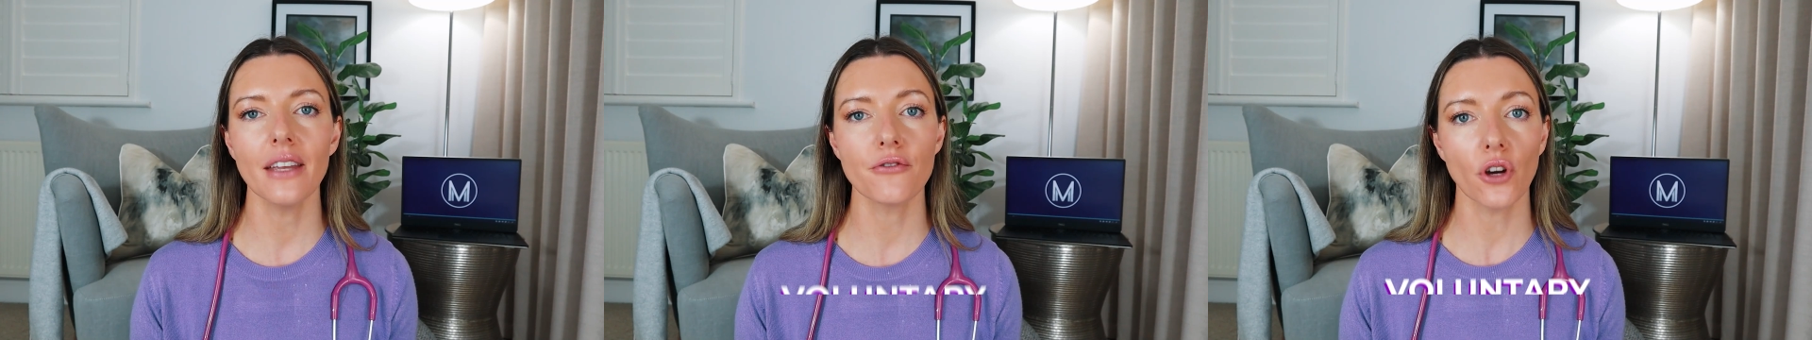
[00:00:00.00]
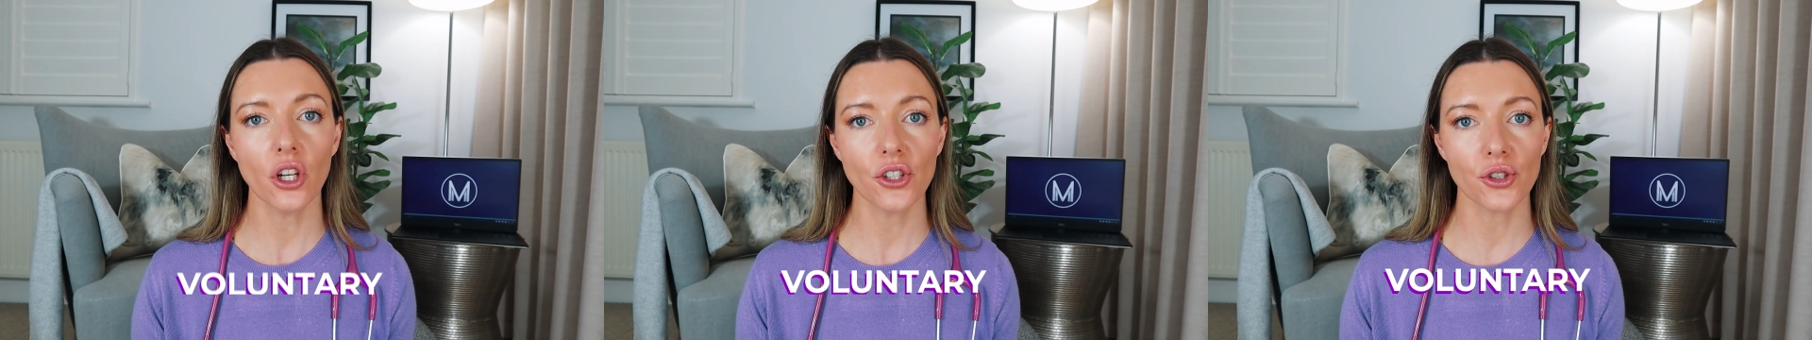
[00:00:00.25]
In
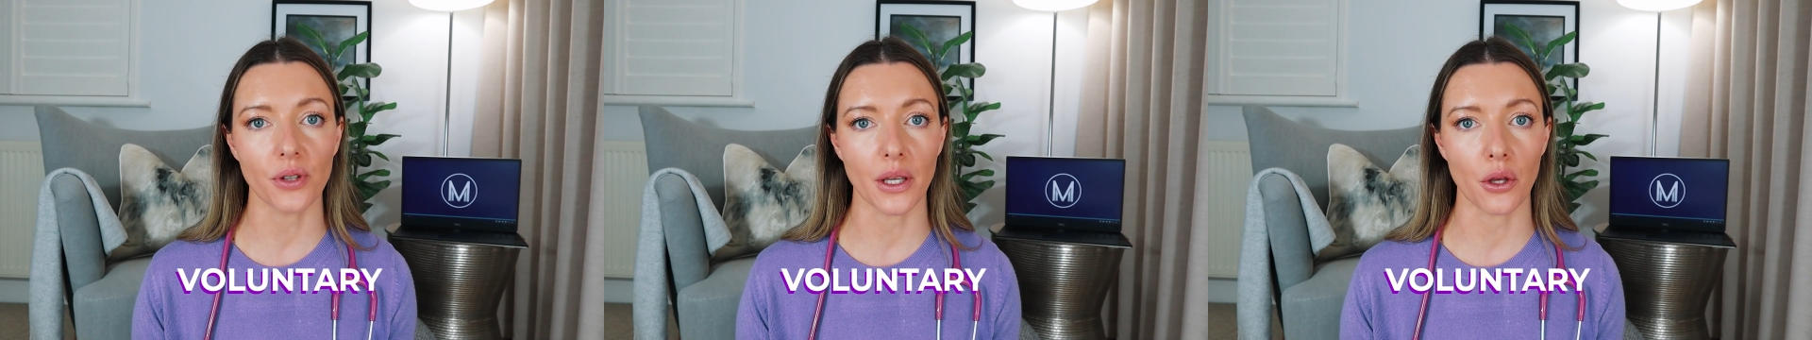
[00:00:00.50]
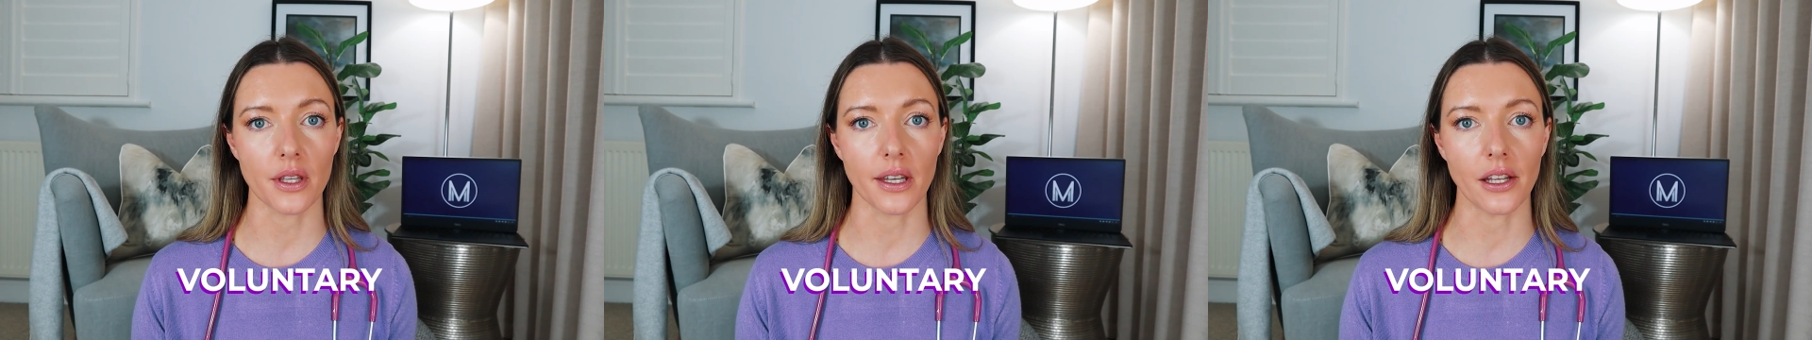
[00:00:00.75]
voluntary
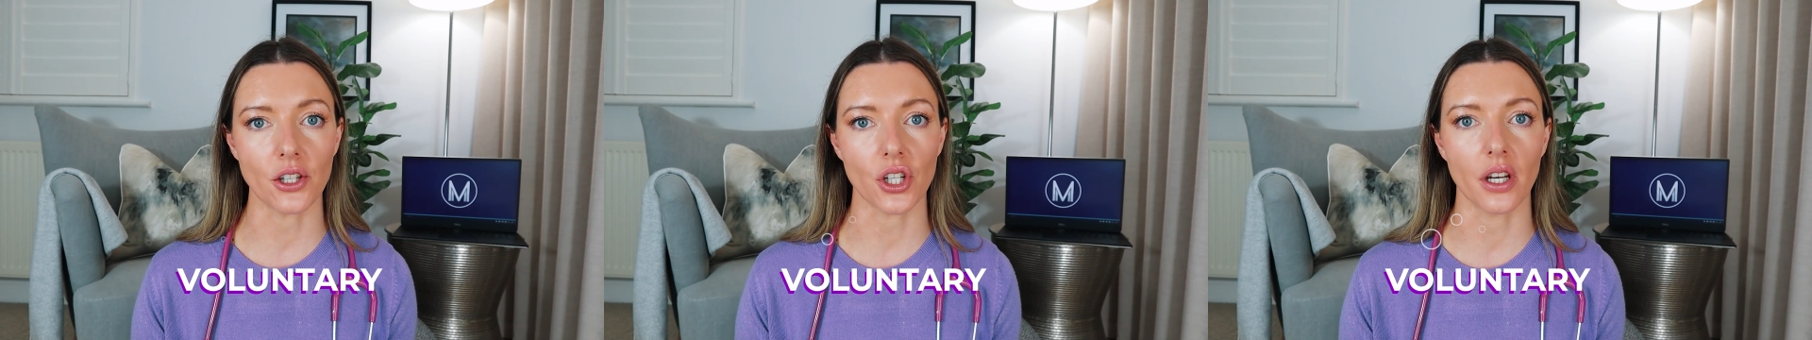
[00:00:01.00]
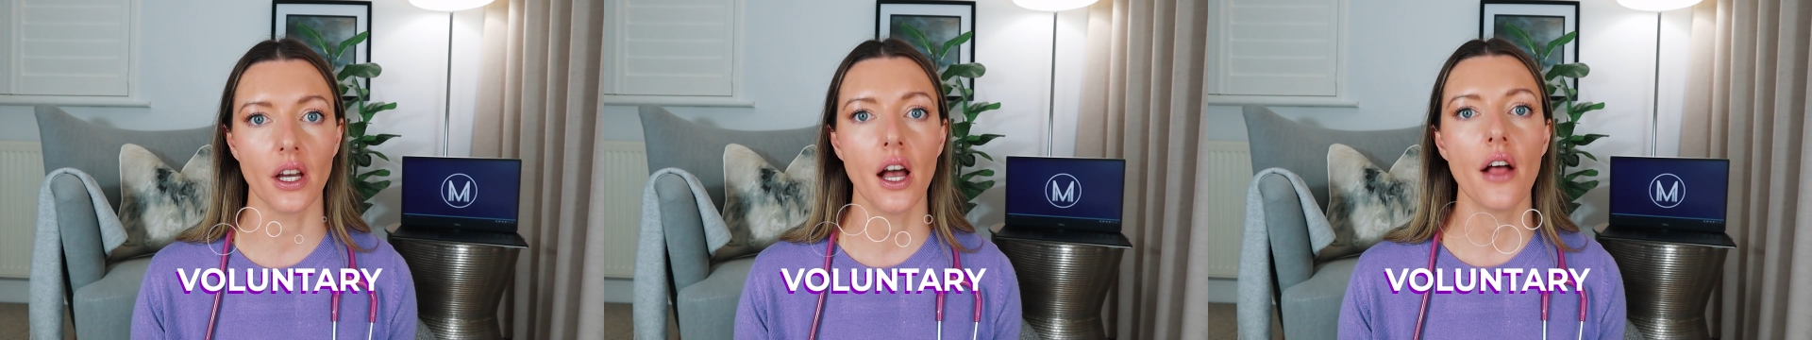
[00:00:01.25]

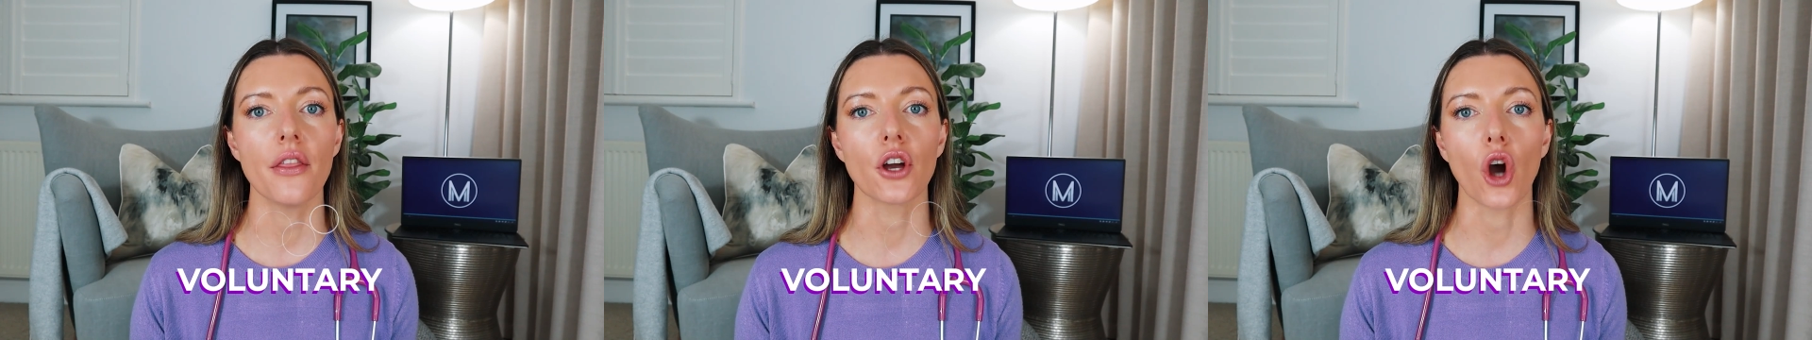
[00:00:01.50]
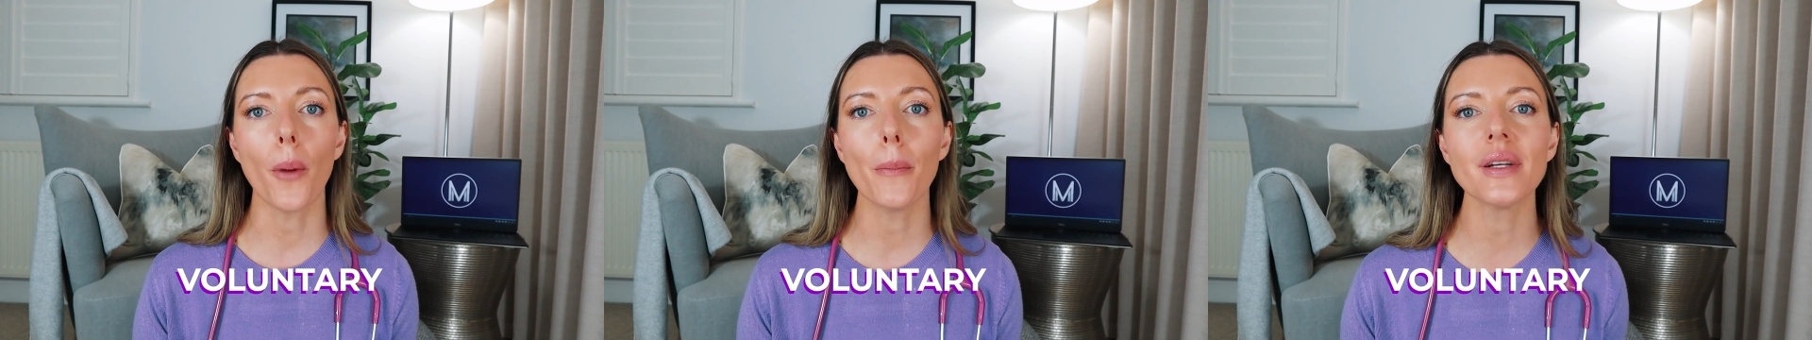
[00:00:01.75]
euthanasia, the
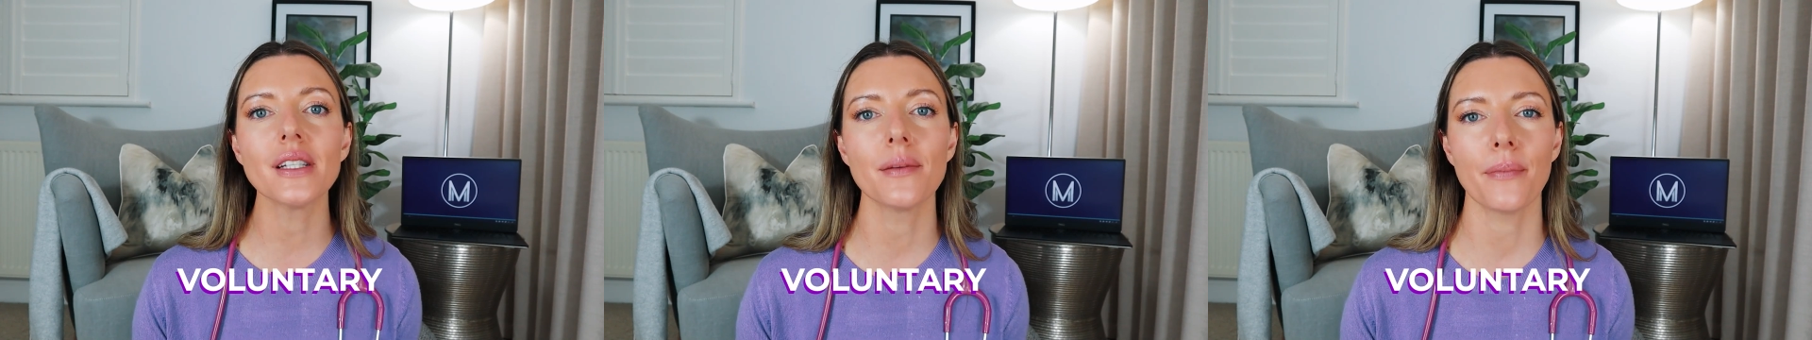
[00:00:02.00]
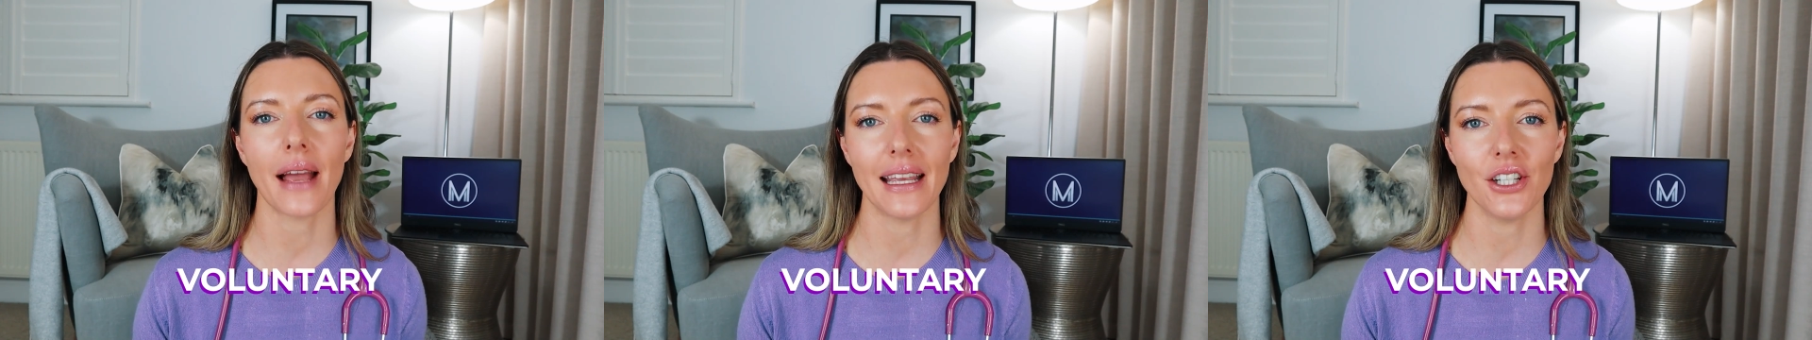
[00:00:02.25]

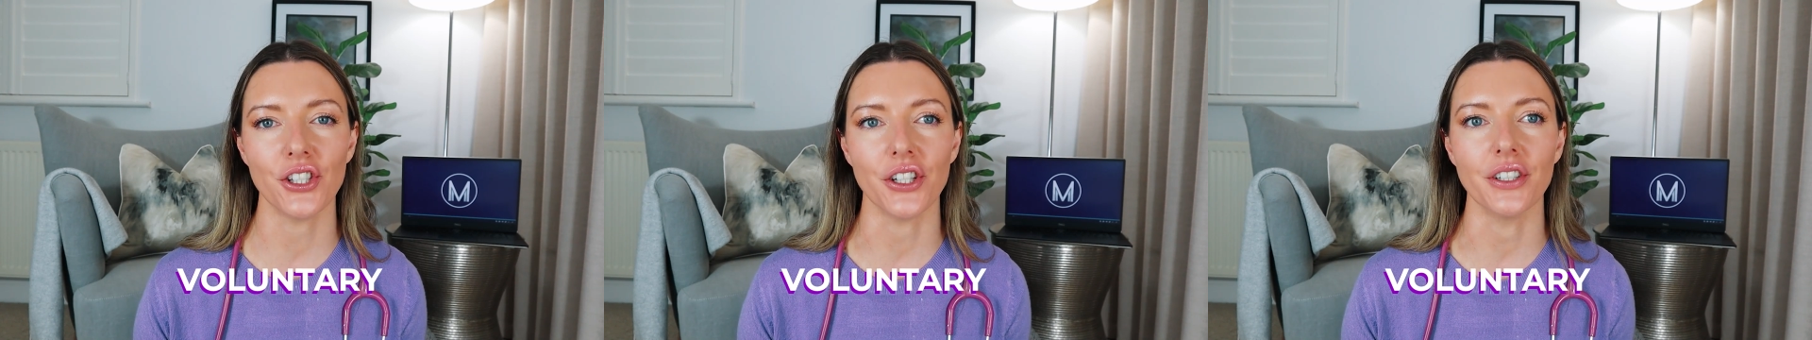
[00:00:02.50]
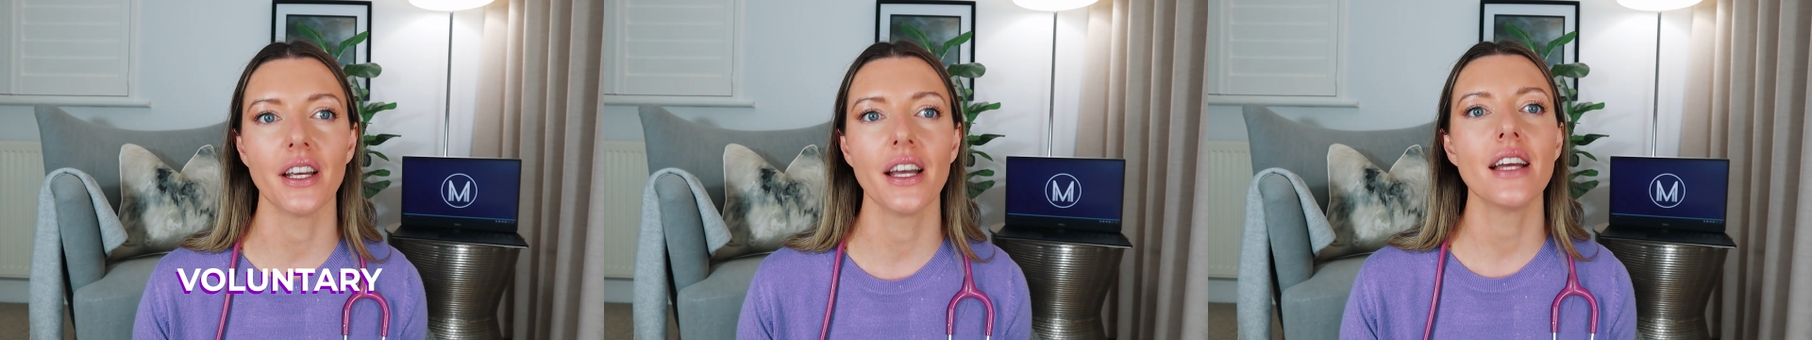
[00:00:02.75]
competent
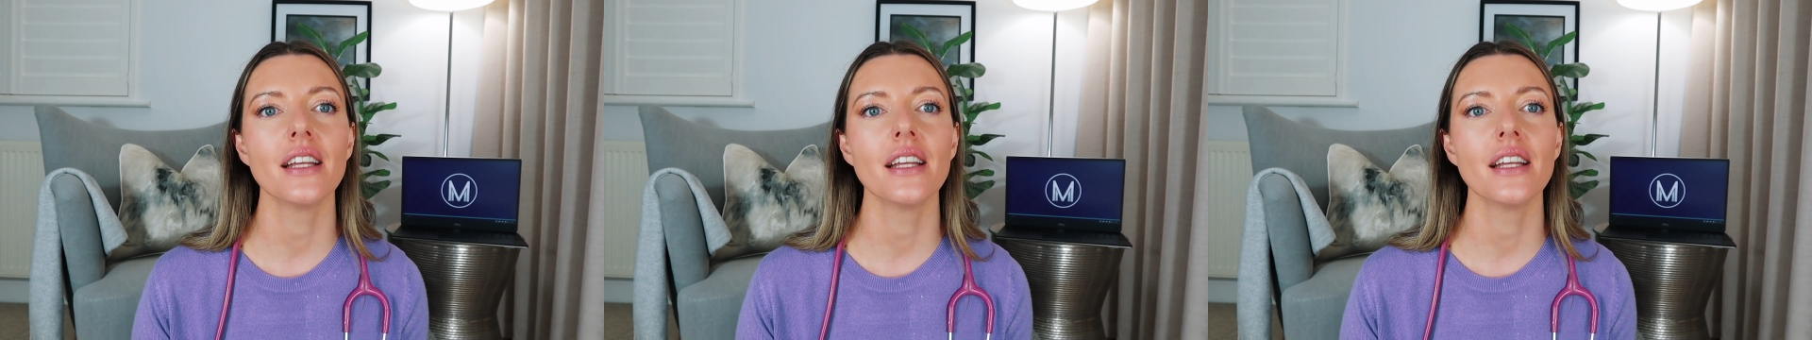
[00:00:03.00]
patient